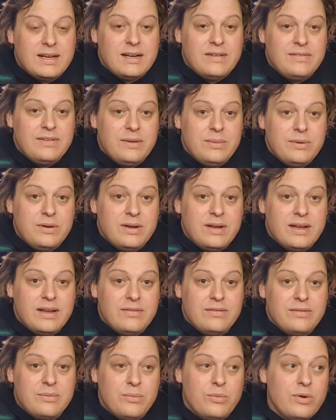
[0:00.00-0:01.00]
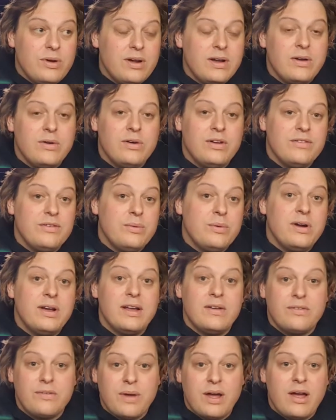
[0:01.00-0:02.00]
if you're working from work or if you're
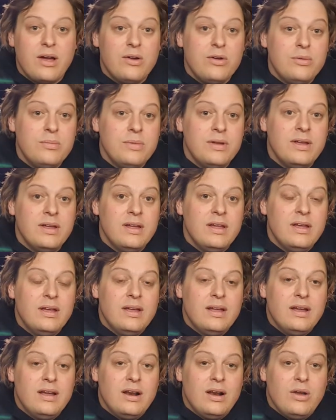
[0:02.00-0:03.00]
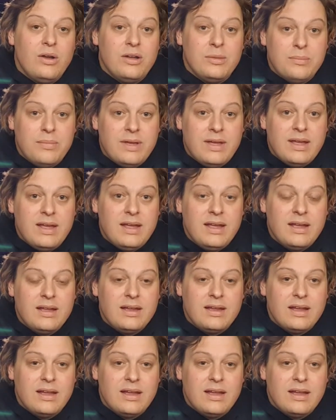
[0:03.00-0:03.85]
working from home like me,